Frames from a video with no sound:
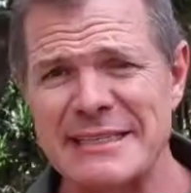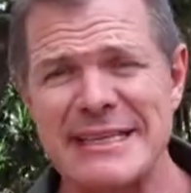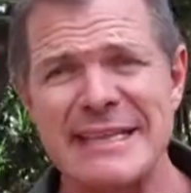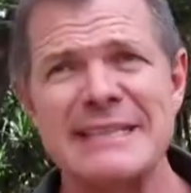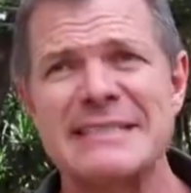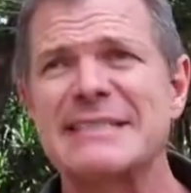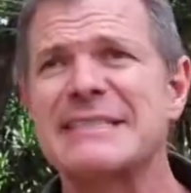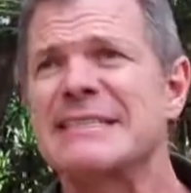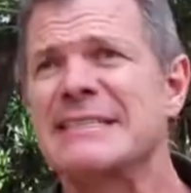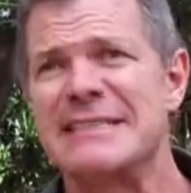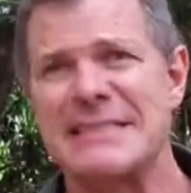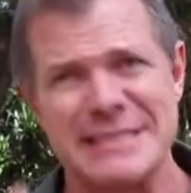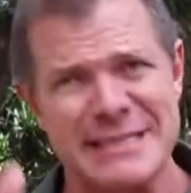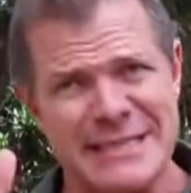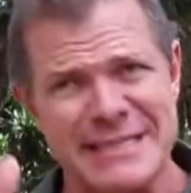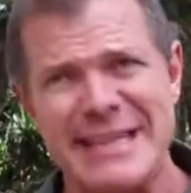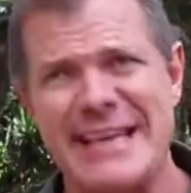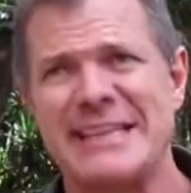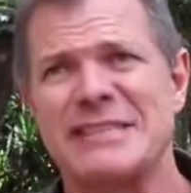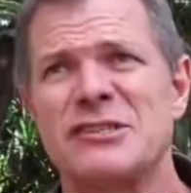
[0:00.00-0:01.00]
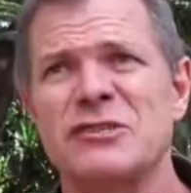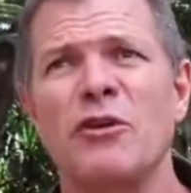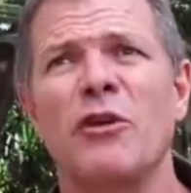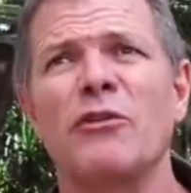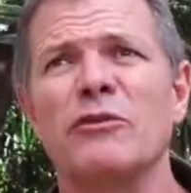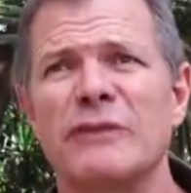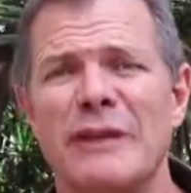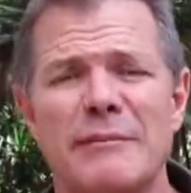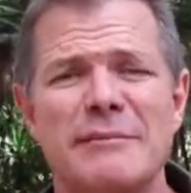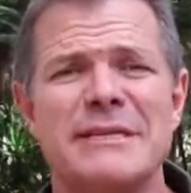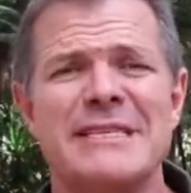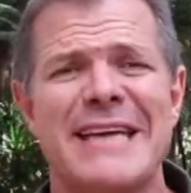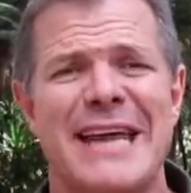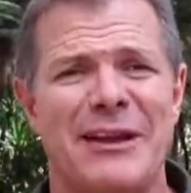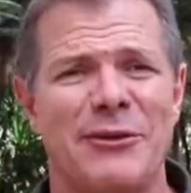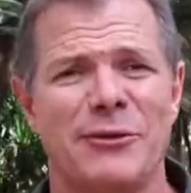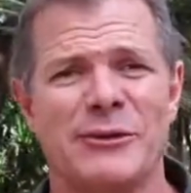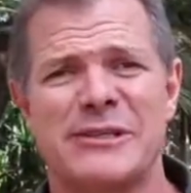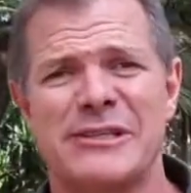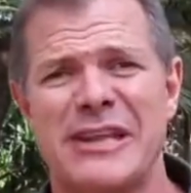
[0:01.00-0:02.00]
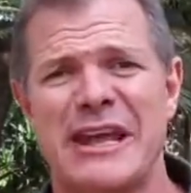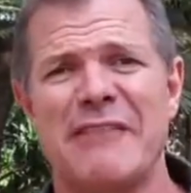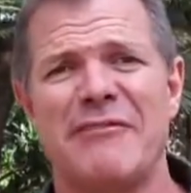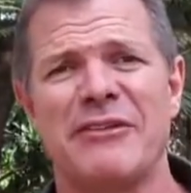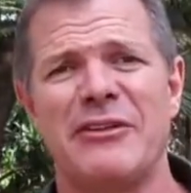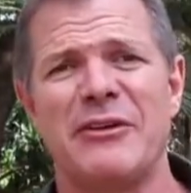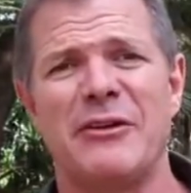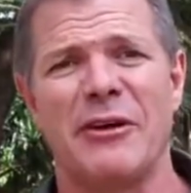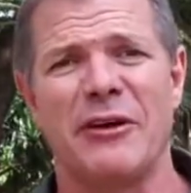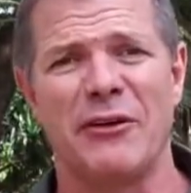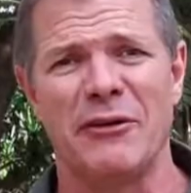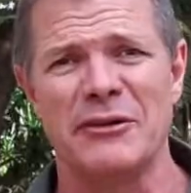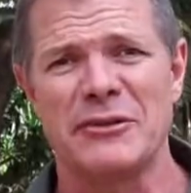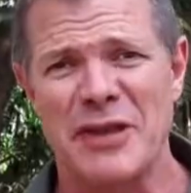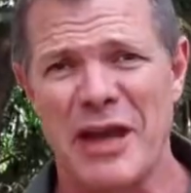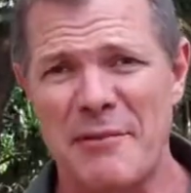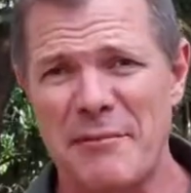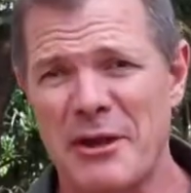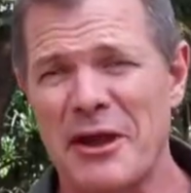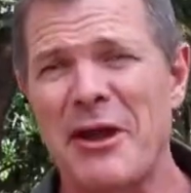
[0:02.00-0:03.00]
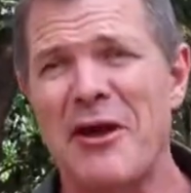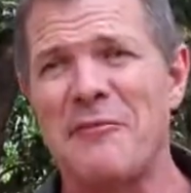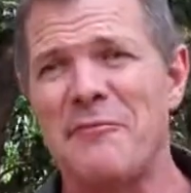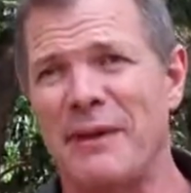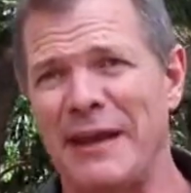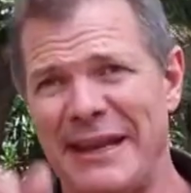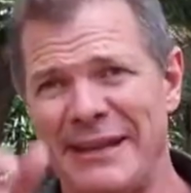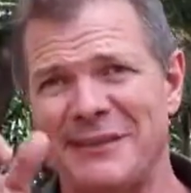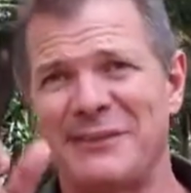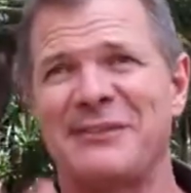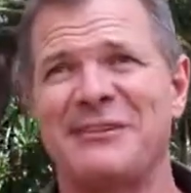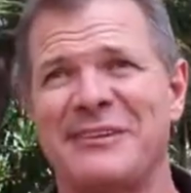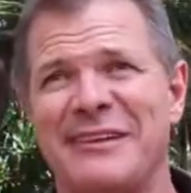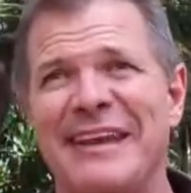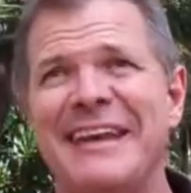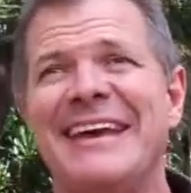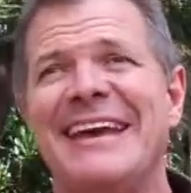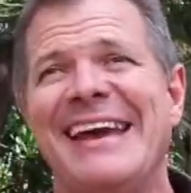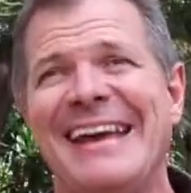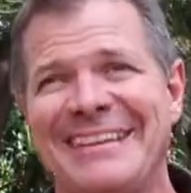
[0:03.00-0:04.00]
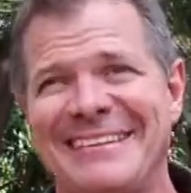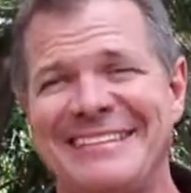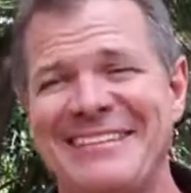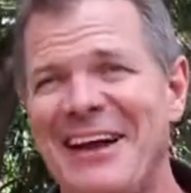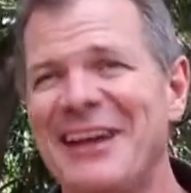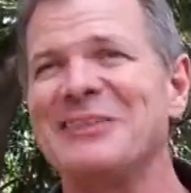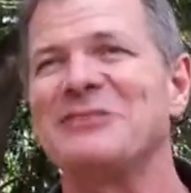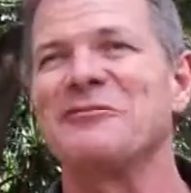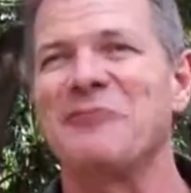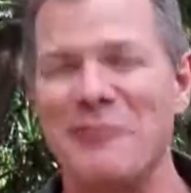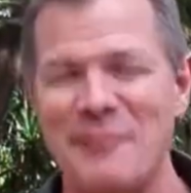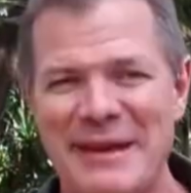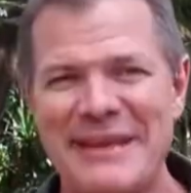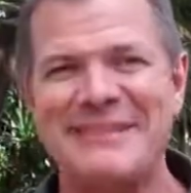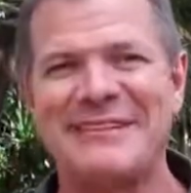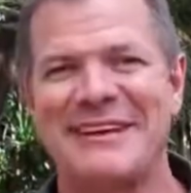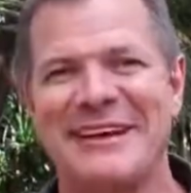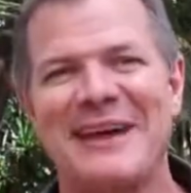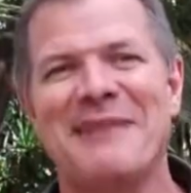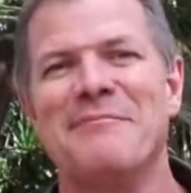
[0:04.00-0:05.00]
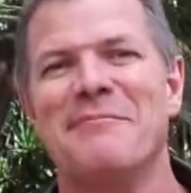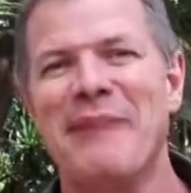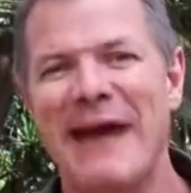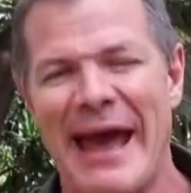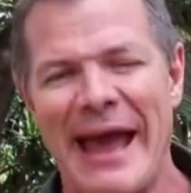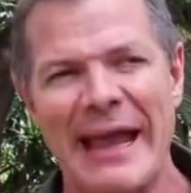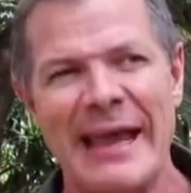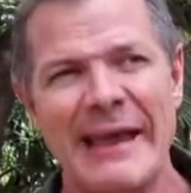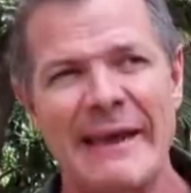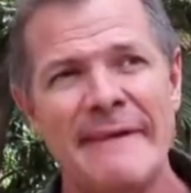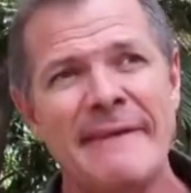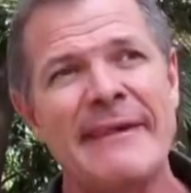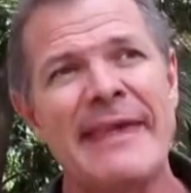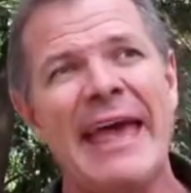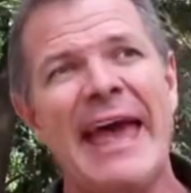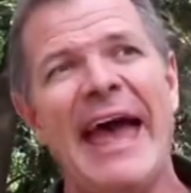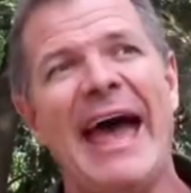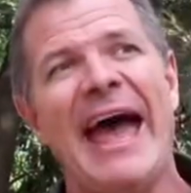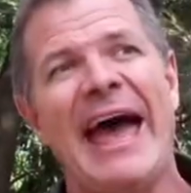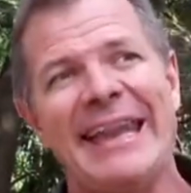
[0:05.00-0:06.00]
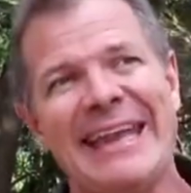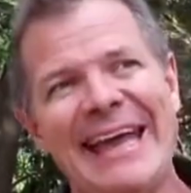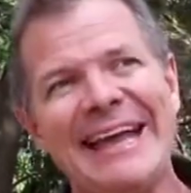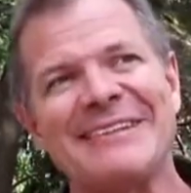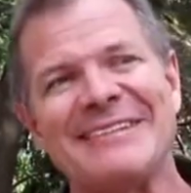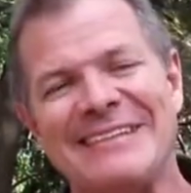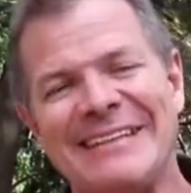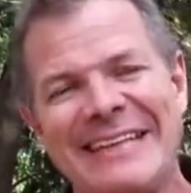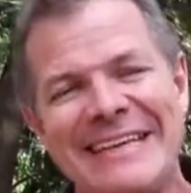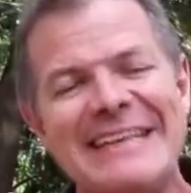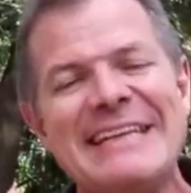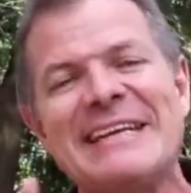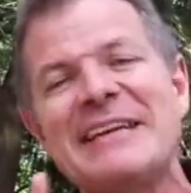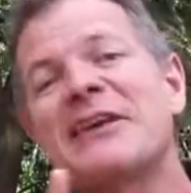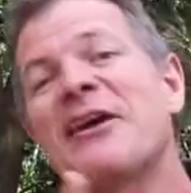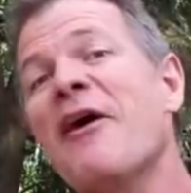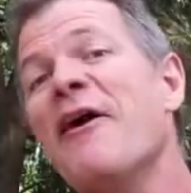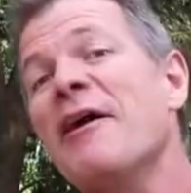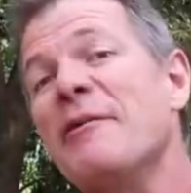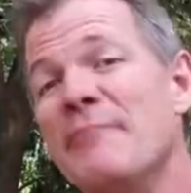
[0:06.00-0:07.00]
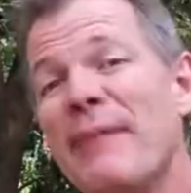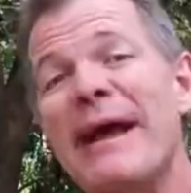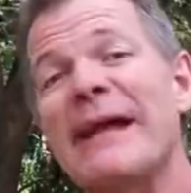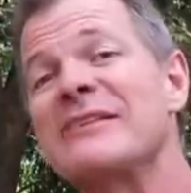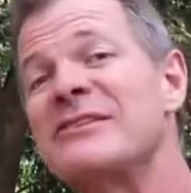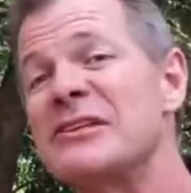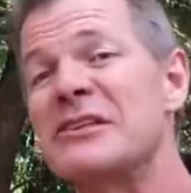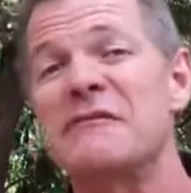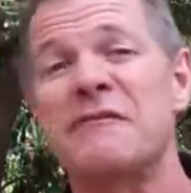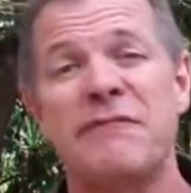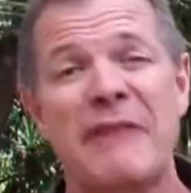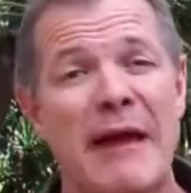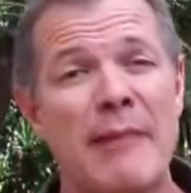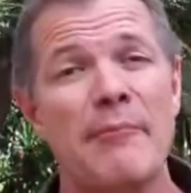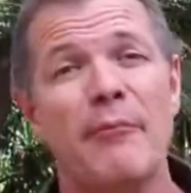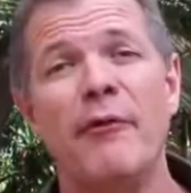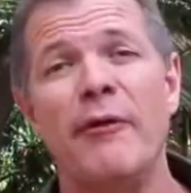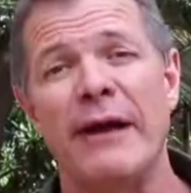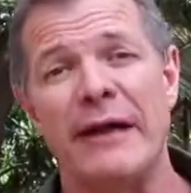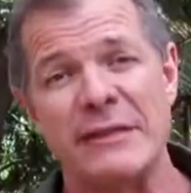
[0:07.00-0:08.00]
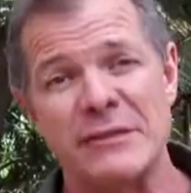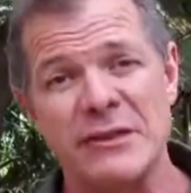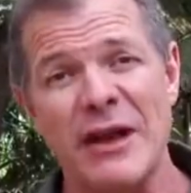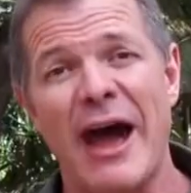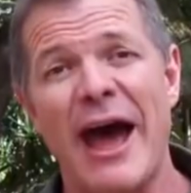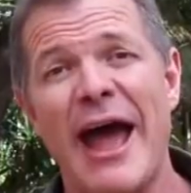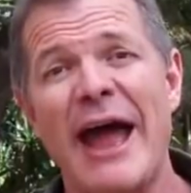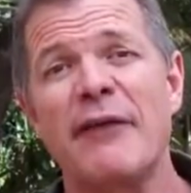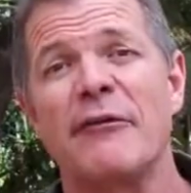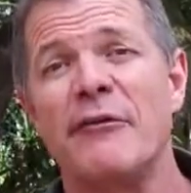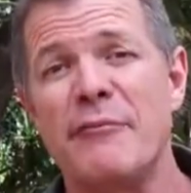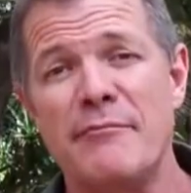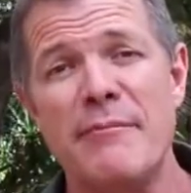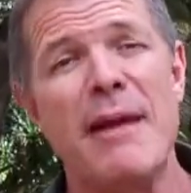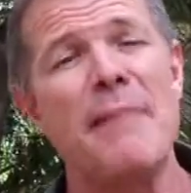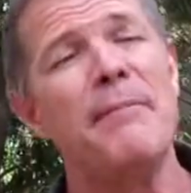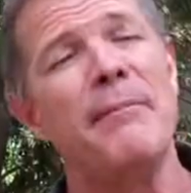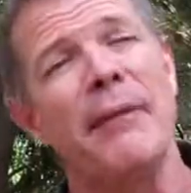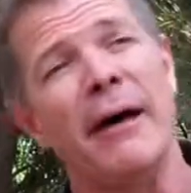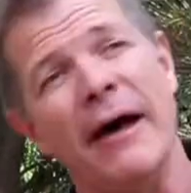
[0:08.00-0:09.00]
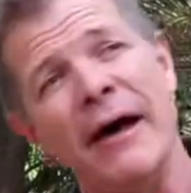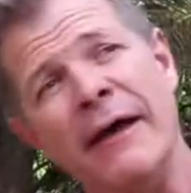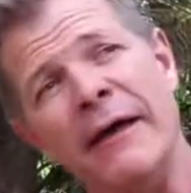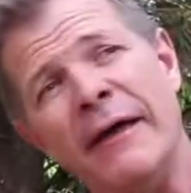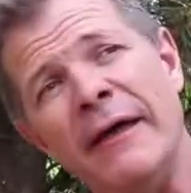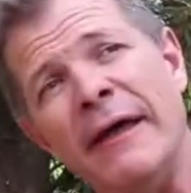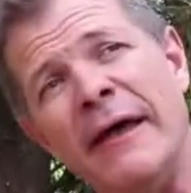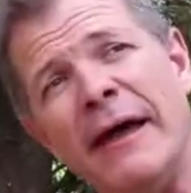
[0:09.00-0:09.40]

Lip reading: exists. They sold number 10 Lawson Avenue a long time ago, but it's nice for me to come back. And actually, going back to the flamboyants, I remember,